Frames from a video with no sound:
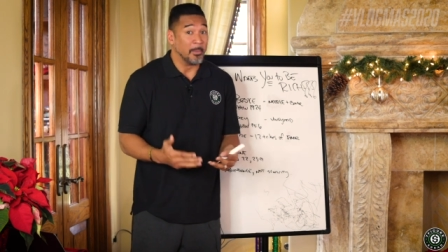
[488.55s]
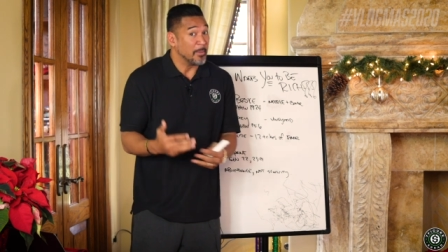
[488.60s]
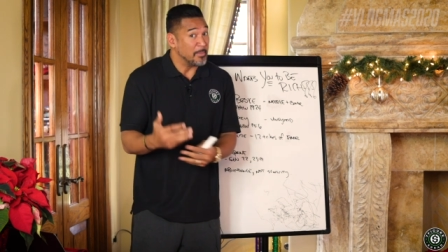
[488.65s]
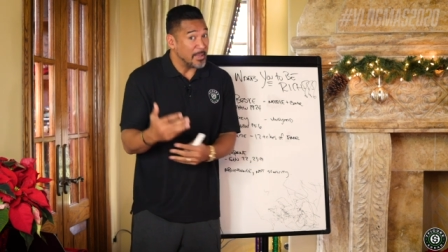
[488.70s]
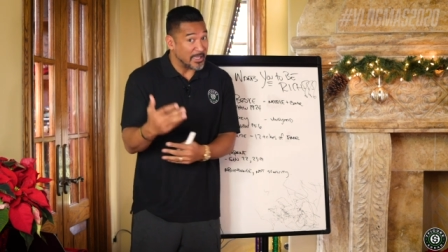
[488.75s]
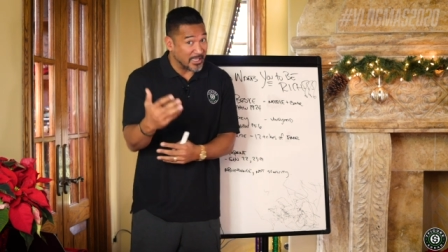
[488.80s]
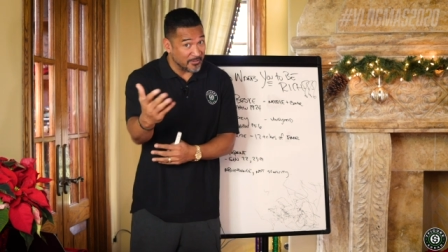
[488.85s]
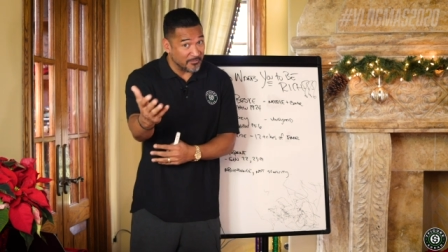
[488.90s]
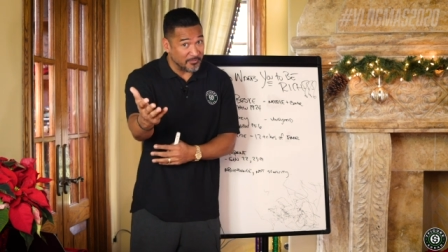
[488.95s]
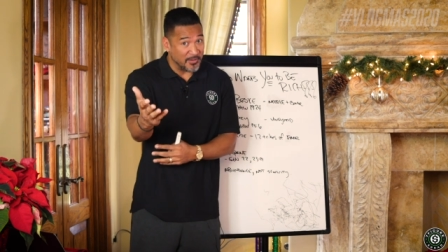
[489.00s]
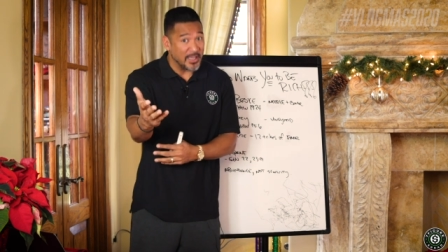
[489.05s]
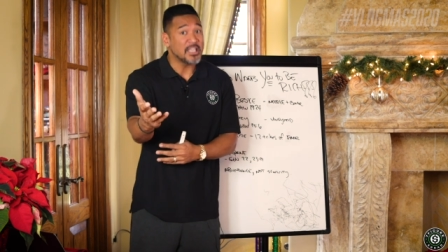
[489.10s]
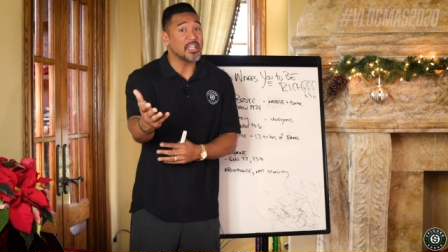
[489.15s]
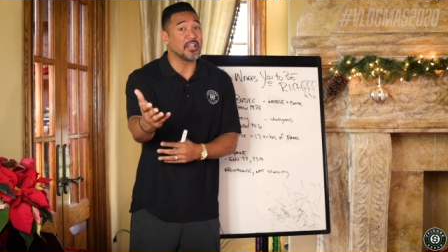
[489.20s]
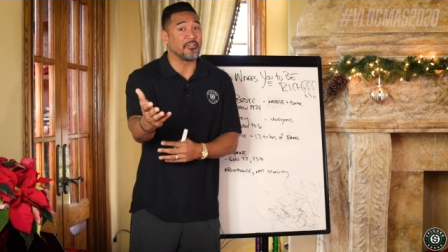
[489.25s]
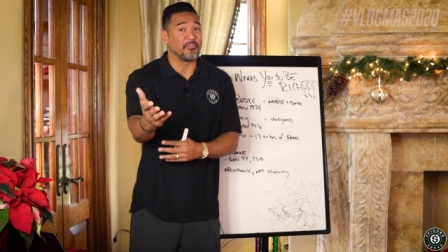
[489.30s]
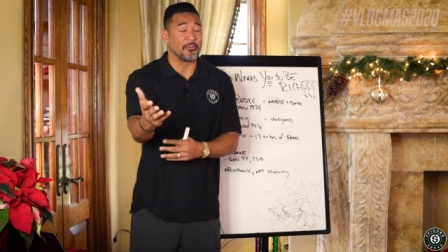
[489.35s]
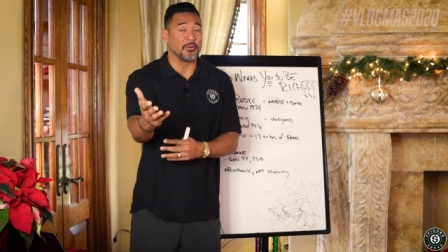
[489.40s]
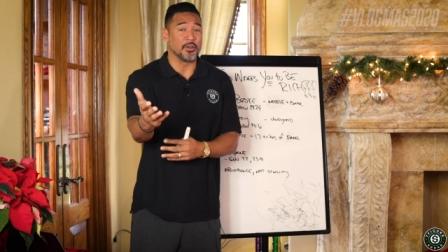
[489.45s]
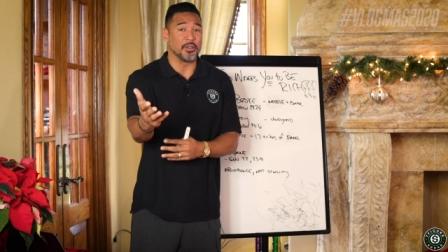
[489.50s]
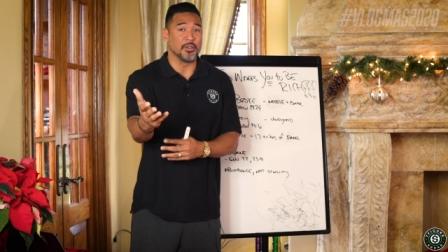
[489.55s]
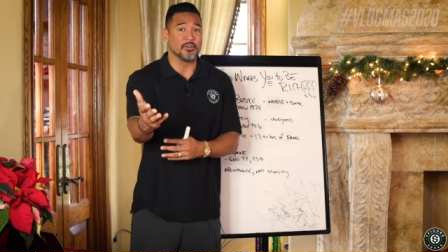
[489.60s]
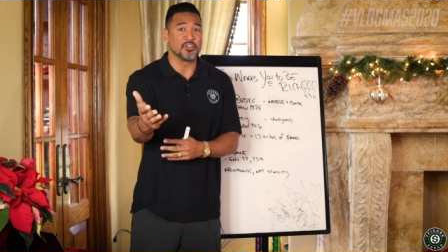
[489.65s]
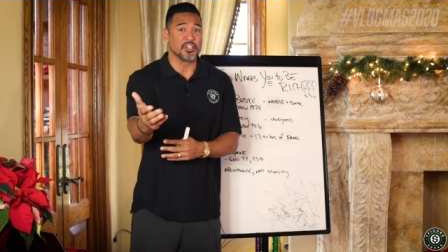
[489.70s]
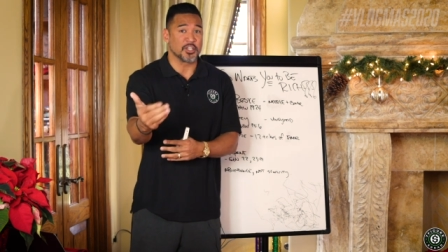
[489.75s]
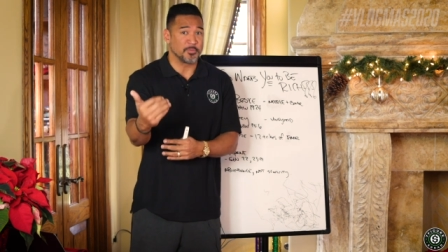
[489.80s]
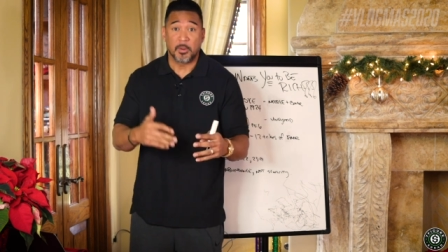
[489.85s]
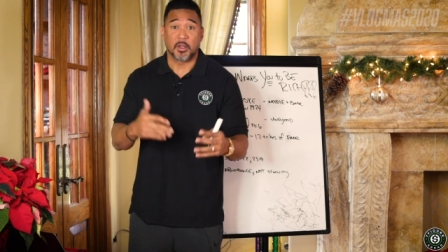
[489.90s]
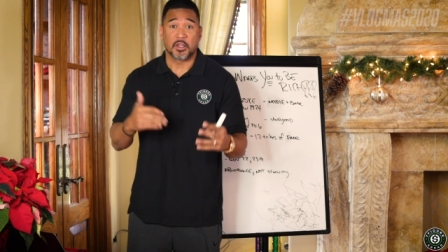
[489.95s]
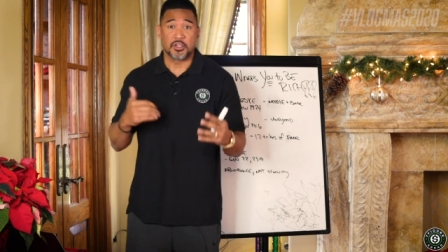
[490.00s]
It might be convenient for
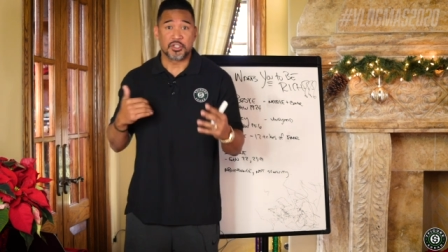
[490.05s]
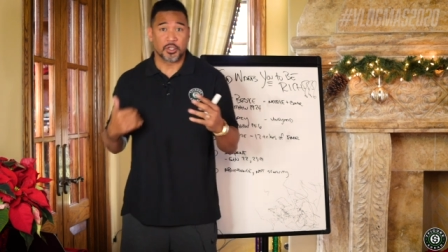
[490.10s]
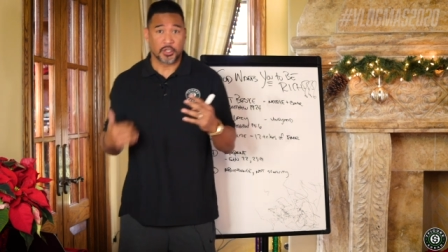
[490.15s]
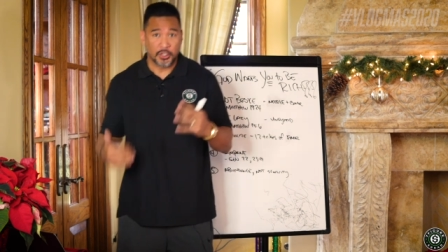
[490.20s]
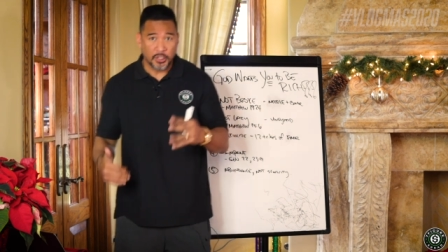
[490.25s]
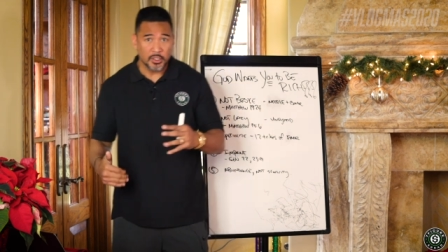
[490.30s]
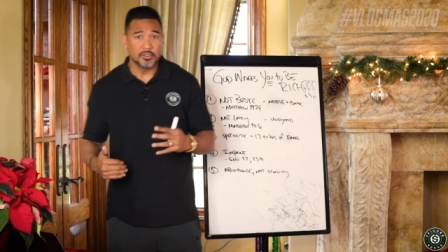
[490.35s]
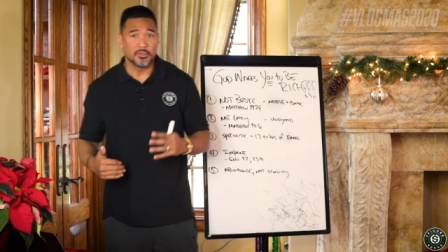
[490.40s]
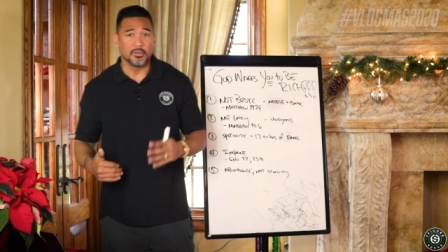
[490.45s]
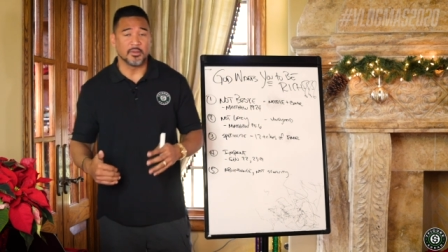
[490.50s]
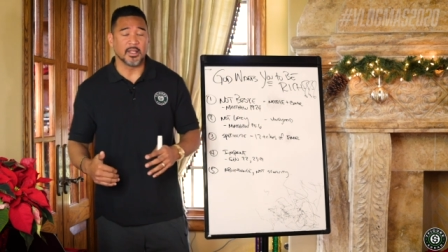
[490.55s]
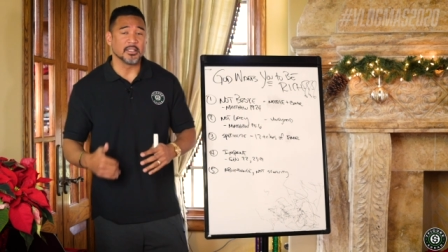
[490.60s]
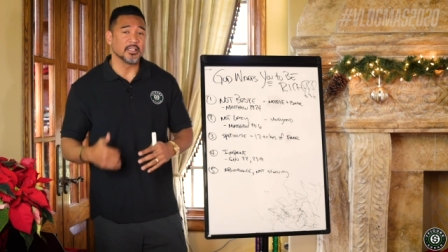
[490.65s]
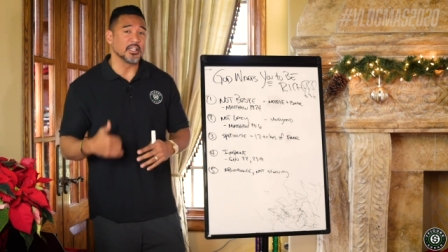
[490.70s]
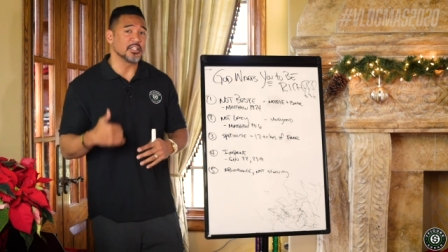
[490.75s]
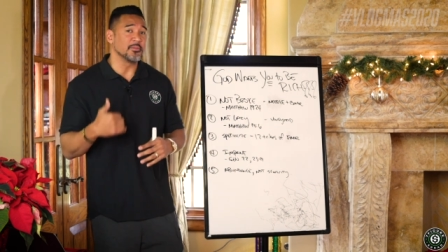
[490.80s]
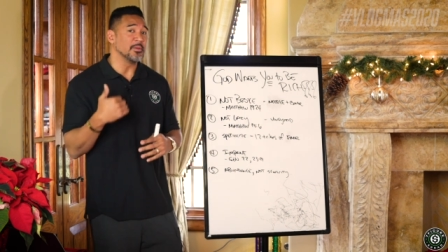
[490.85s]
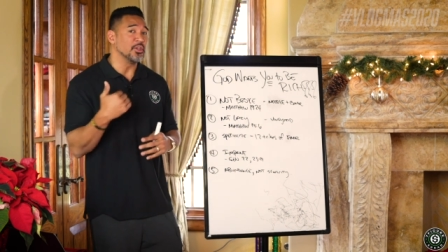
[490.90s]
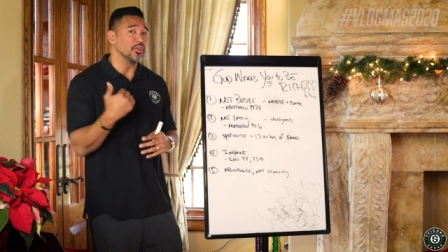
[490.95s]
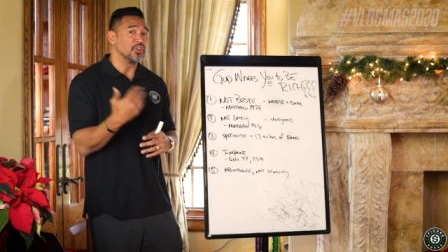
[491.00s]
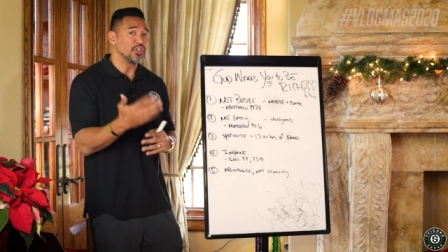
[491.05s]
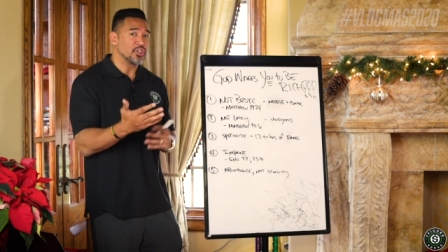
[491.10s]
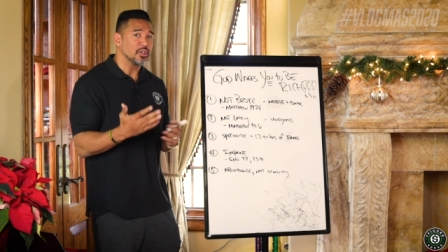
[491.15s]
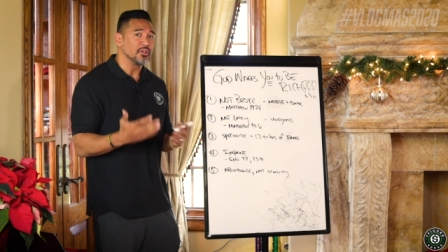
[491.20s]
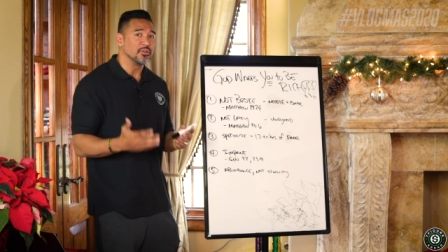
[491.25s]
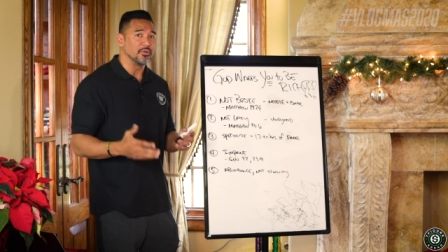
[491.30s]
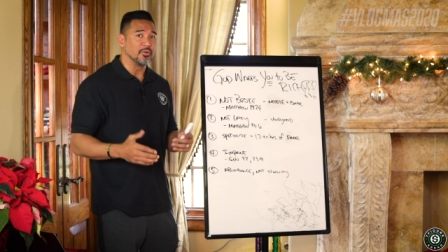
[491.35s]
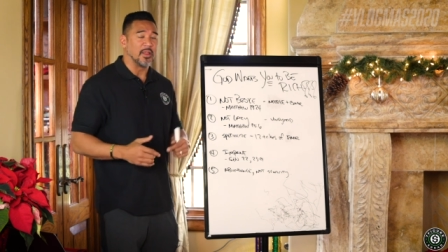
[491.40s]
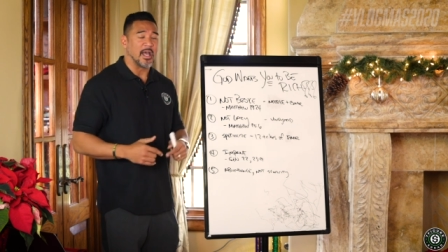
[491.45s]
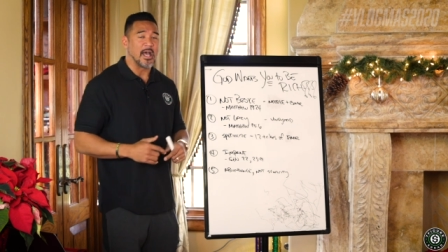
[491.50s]
you just because you could do that doesn't mean you
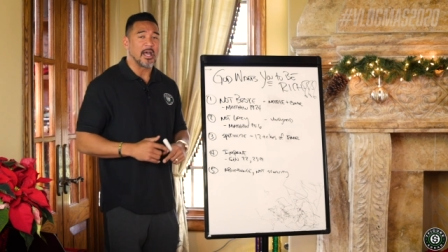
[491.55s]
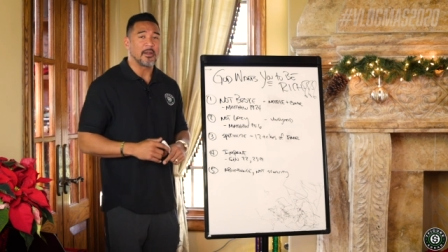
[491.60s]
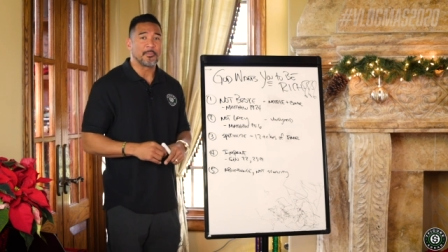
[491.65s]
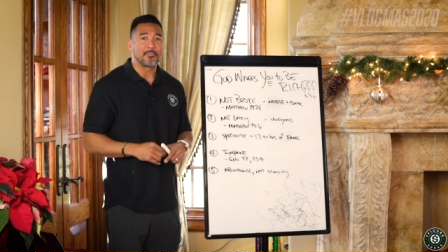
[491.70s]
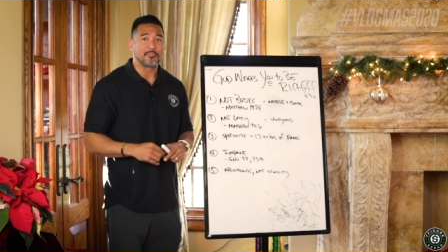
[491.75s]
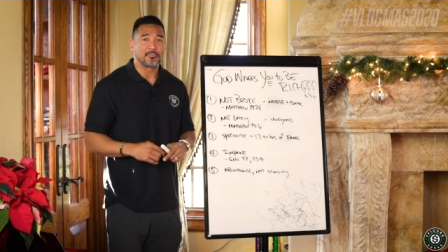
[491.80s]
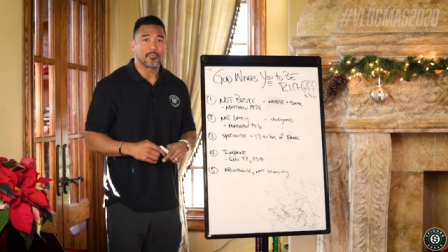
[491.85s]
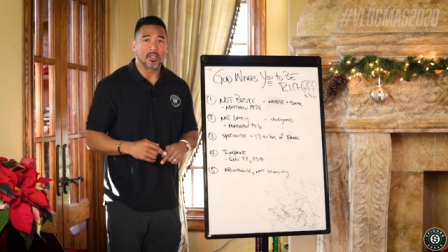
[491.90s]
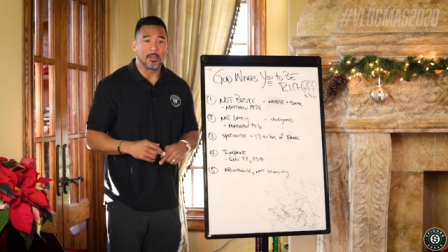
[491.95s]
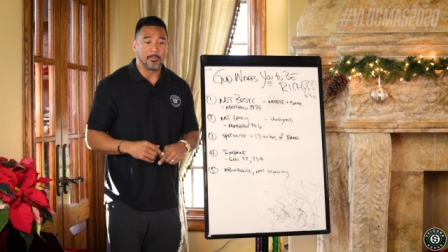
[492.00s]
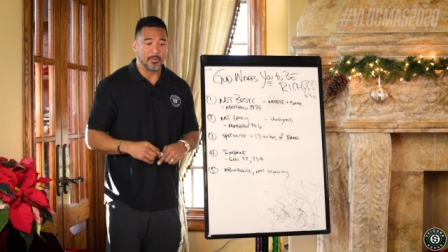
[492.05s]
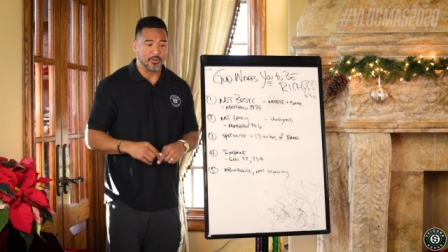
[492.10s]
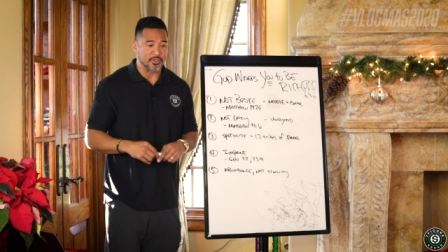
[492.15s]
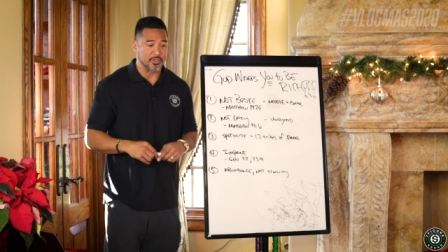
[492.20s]
should do that.